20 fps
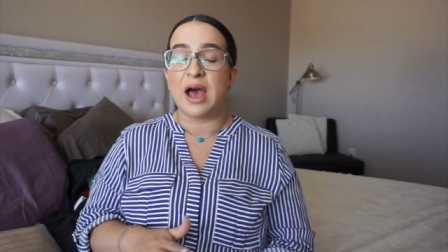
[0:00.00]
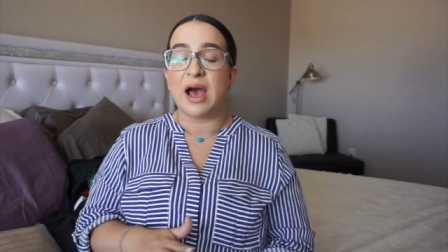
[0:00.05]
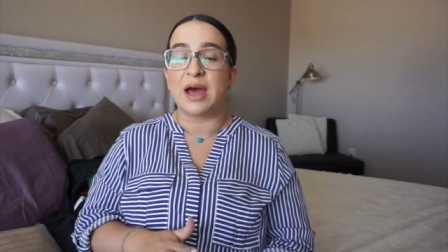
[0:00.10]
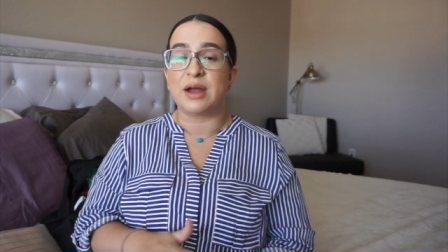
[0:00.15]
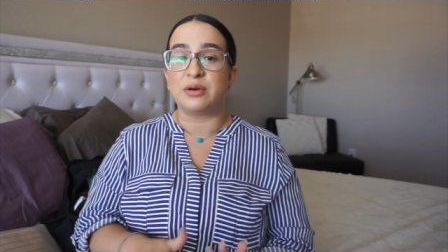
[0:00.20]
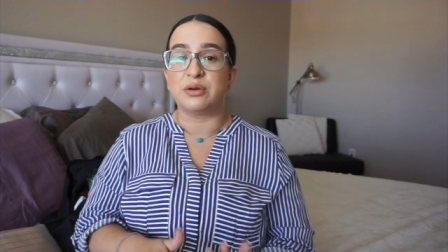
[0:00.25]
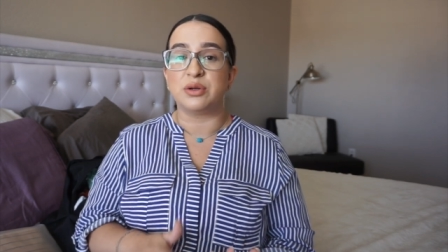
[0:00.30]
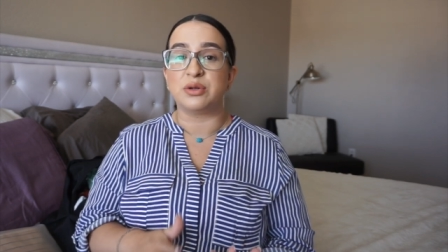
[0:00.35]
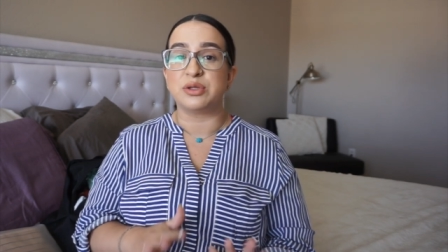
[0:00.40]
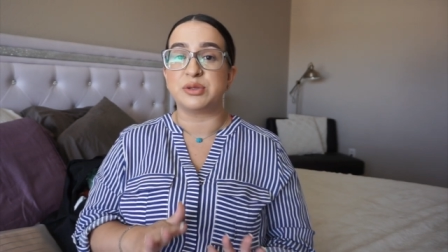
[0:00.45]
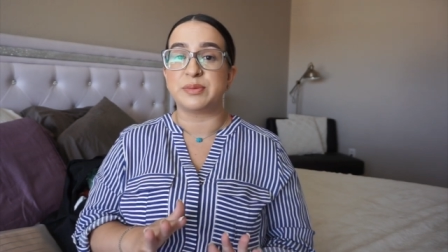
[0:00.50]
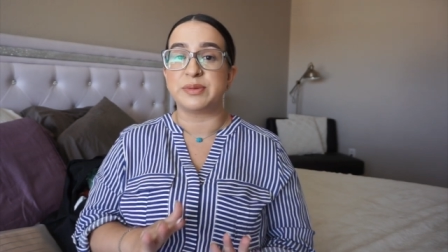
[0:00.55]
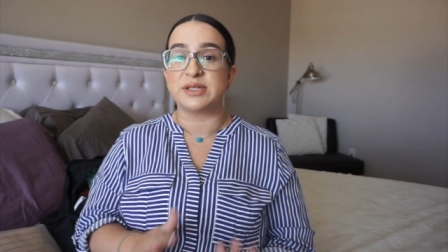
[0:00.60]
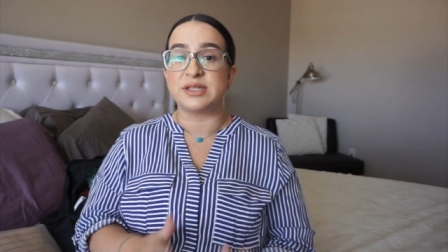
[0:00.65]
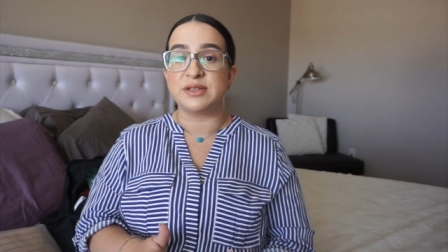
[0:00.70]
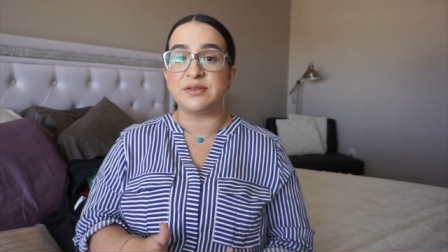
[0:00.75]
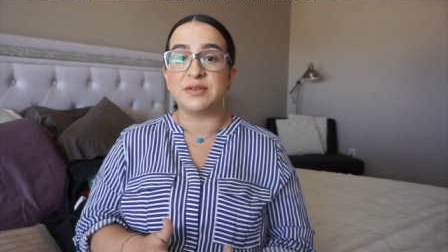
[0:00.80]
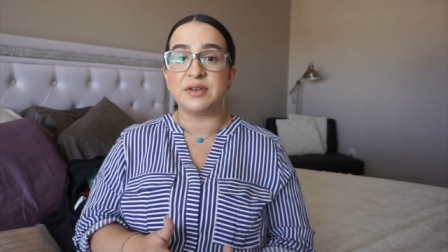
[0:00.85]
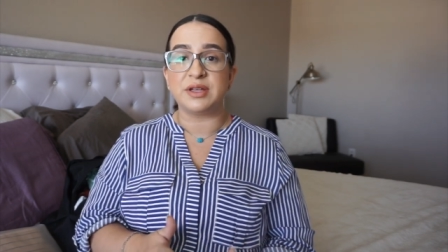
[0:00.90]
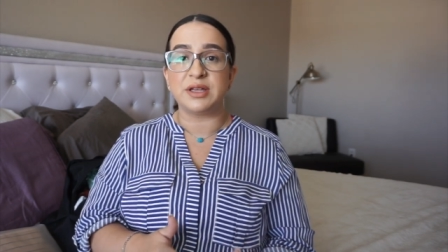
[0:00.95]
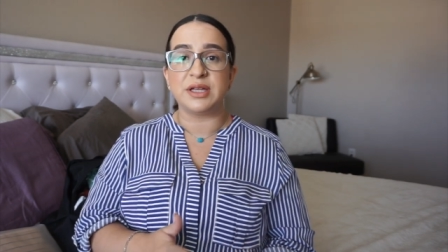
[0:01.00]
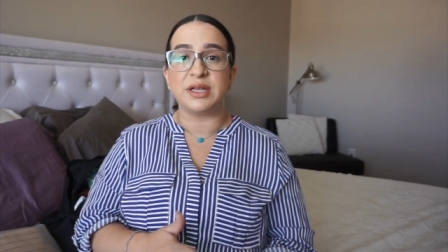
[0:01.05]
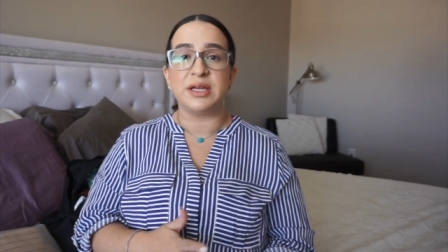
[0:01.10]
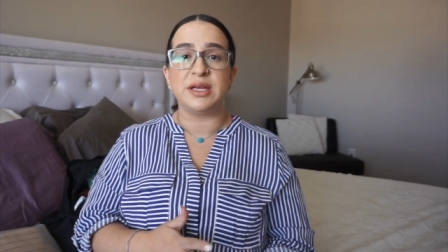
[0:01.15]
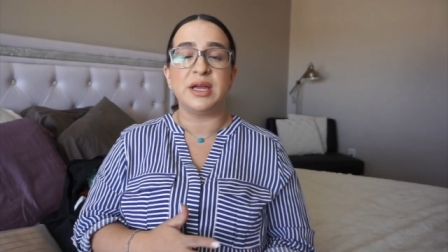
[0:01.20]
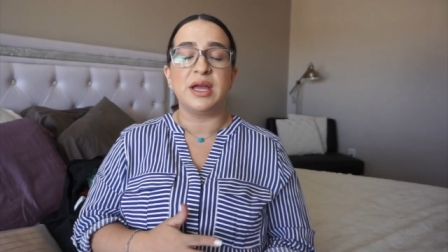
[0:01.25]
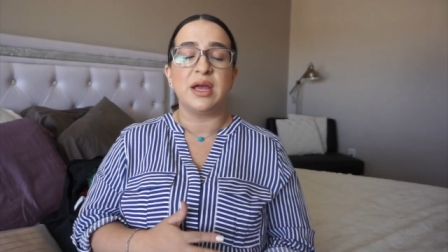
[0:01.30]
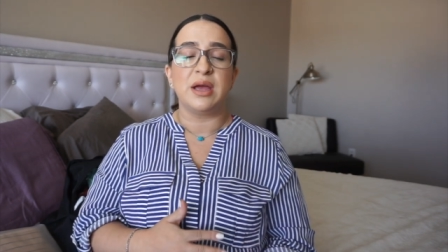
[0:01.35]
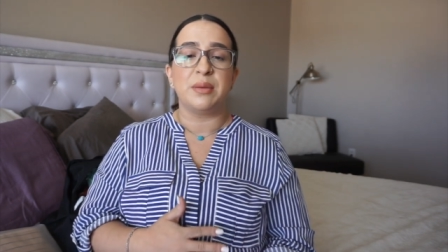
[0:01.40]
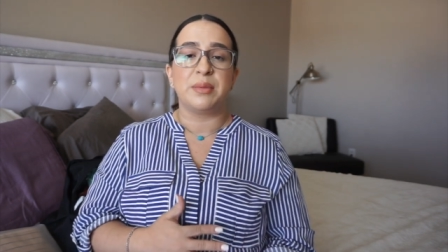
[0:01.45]
I don't know specifically,
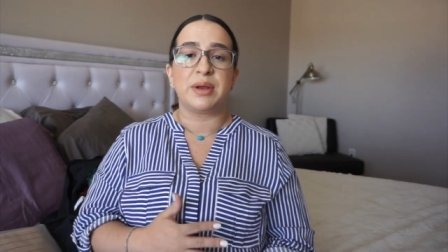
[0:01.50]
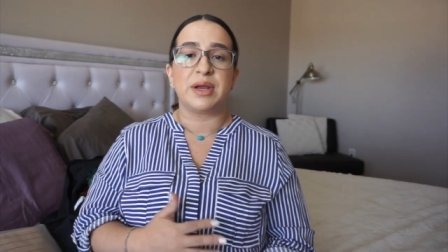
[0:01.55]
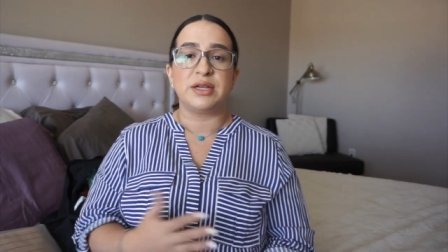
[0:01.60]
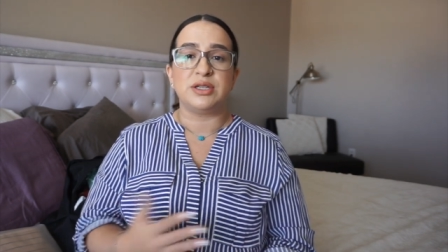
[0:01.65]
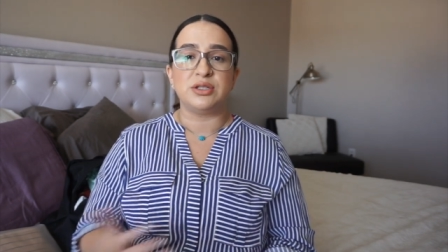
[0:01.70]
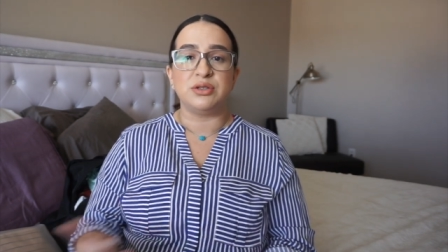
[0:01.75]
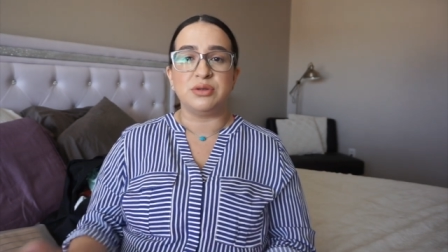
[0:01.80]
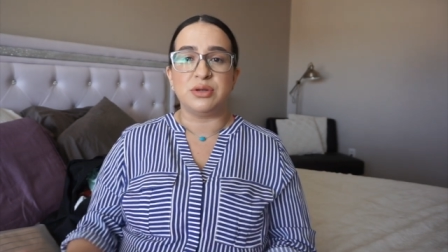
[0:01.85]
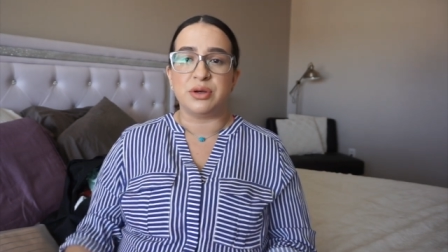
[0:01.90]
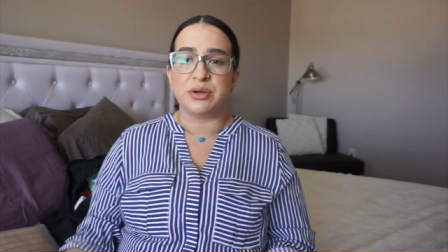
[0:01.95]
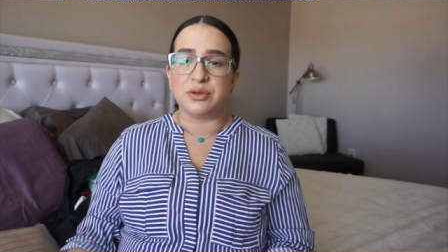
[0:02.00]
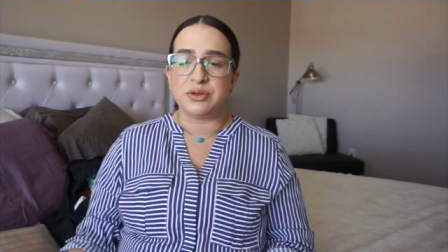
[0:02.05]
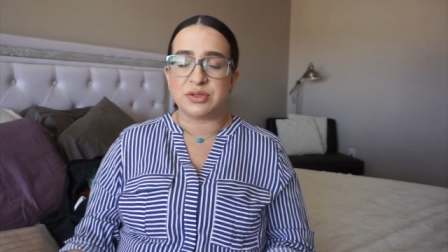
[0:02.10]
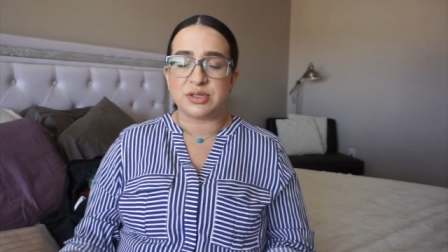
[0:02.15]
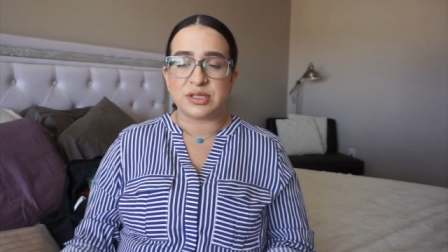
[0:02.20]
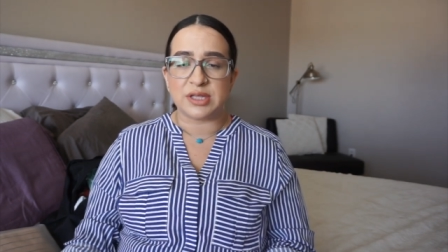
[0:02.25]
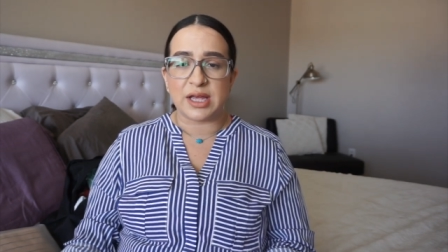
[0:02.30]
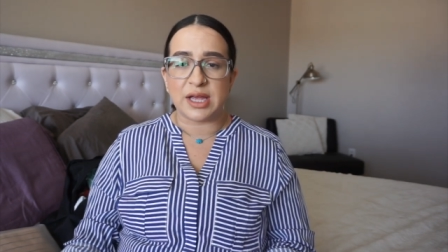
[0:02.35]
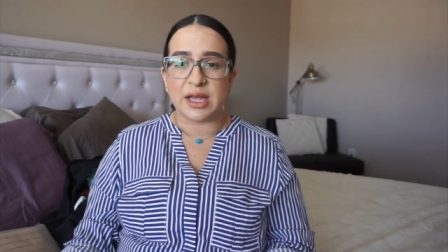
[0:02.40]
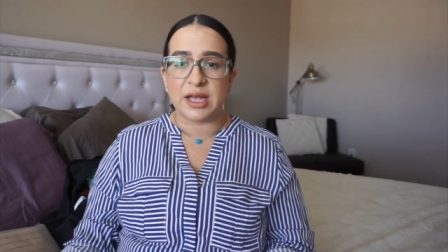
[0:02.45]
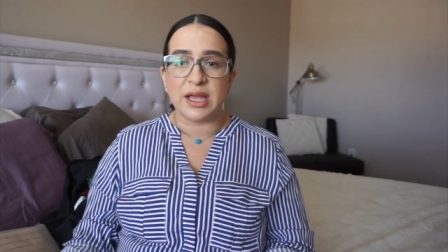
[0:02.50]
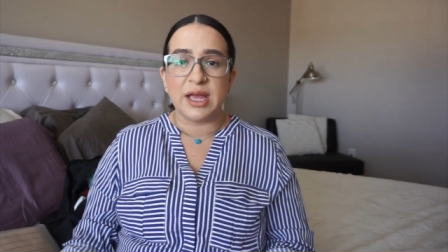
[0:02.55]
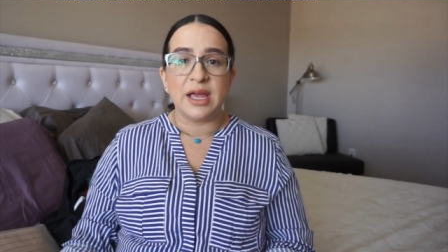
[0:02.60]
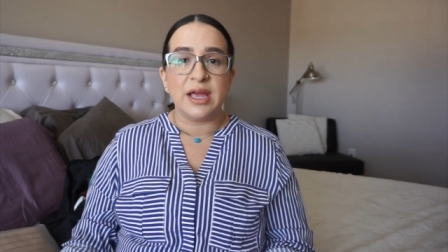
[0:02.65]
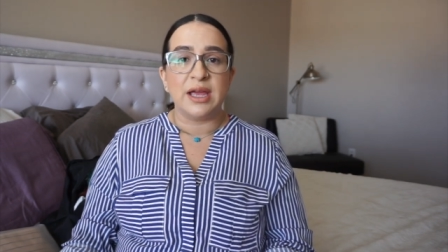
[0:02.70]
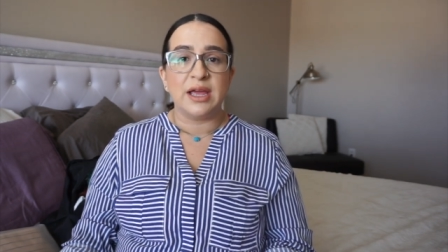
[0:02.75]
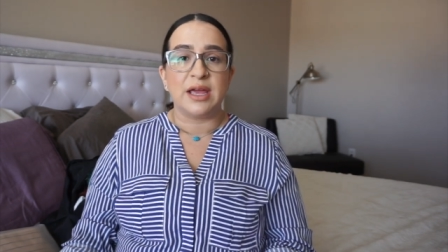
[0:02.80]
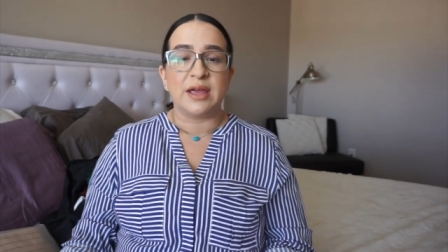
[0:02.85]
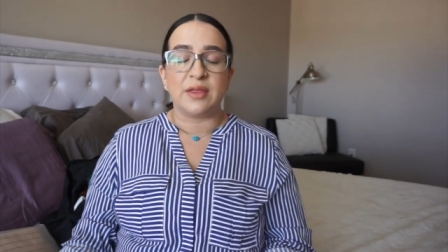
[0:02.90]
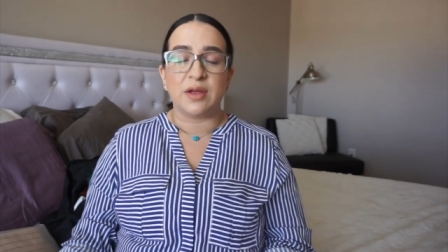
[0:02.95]
but I do know you stay
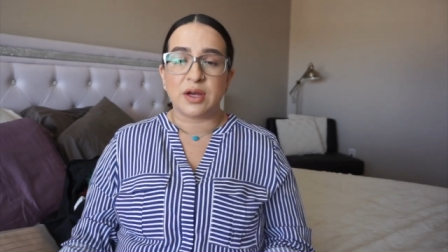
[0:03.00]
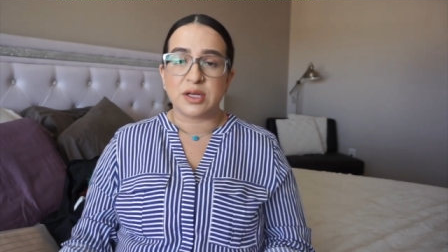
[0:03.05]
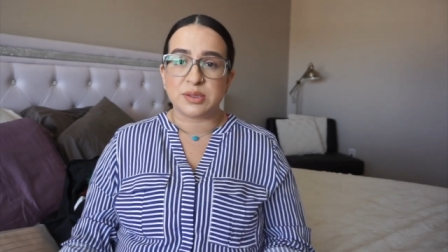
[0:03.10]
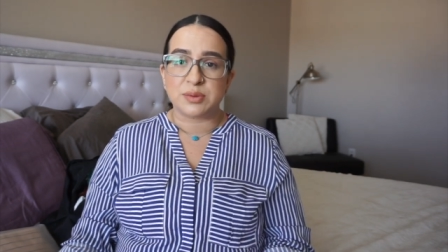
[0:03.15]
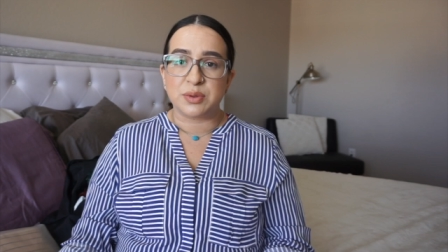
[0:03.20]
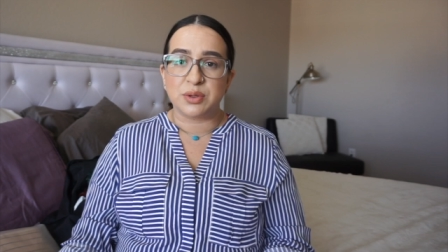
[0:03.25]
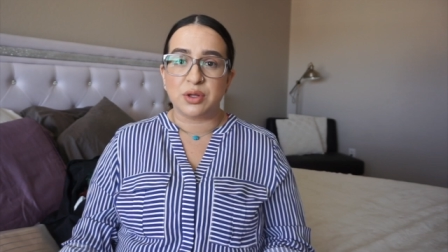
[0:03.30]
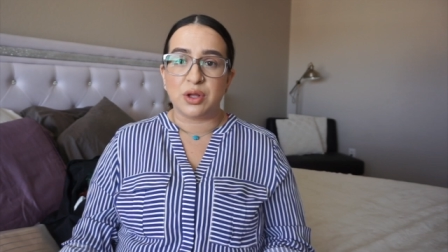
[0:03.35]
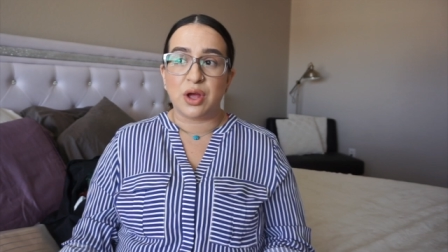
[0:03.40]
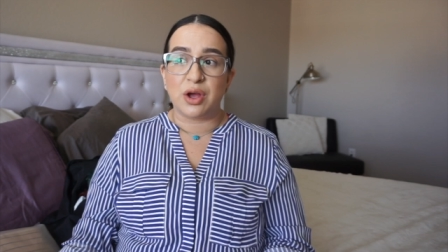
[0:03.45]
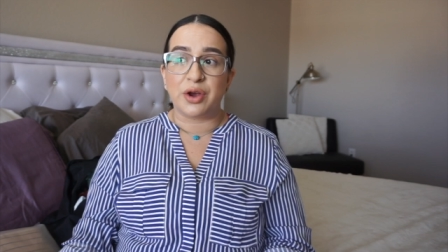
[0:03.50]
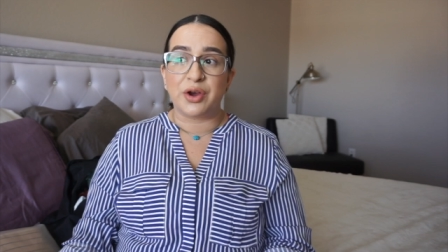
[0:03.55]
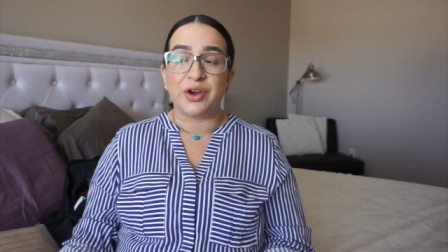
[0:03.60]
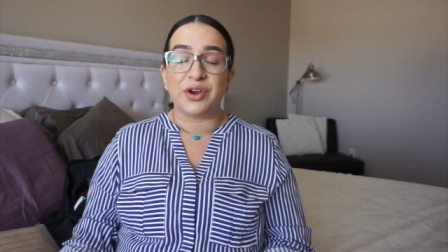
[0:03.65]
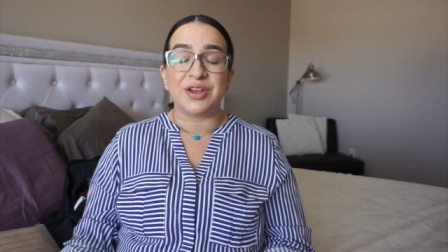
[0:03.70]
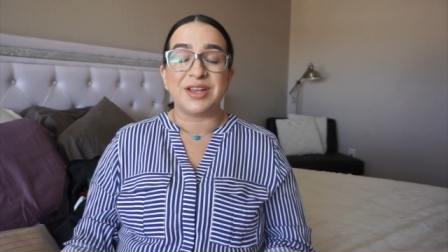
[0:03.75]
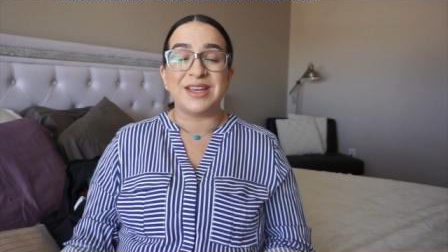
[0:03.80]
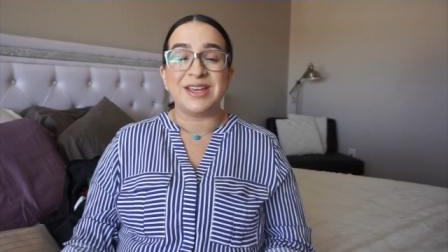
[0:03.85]
in the hospital longer.